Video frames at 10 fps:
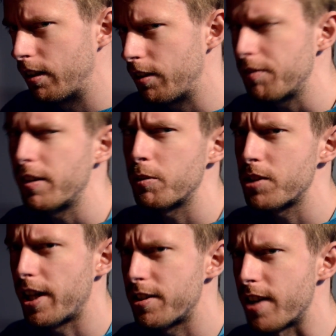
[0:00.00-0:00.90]
the fuck
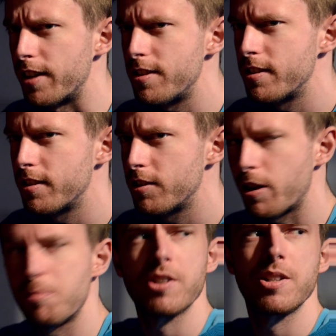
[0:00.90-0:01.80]
was that, Ted?
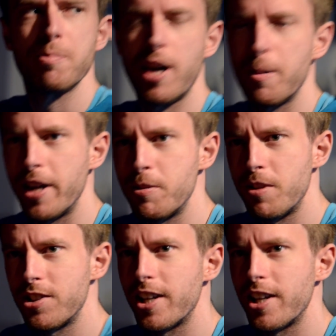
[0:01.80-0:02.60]
Trying to impress the barmaid with his